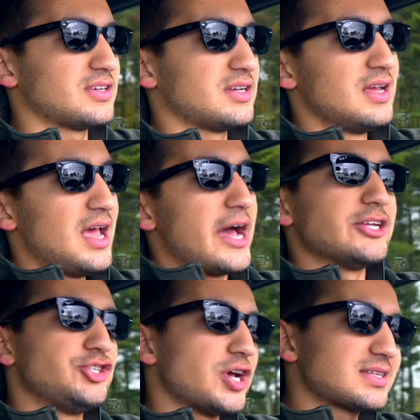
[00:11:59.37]
to
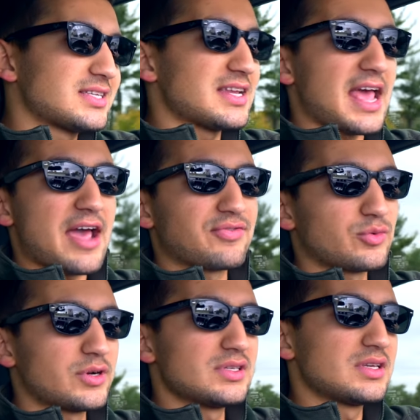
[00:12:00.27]
adjust it
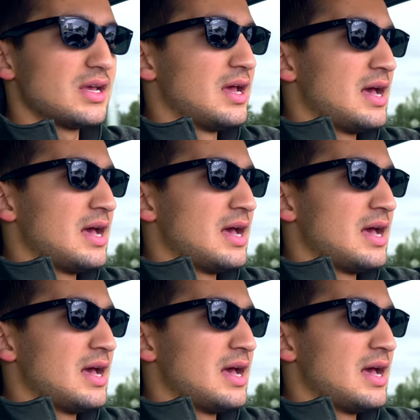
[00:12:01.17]
afterwards,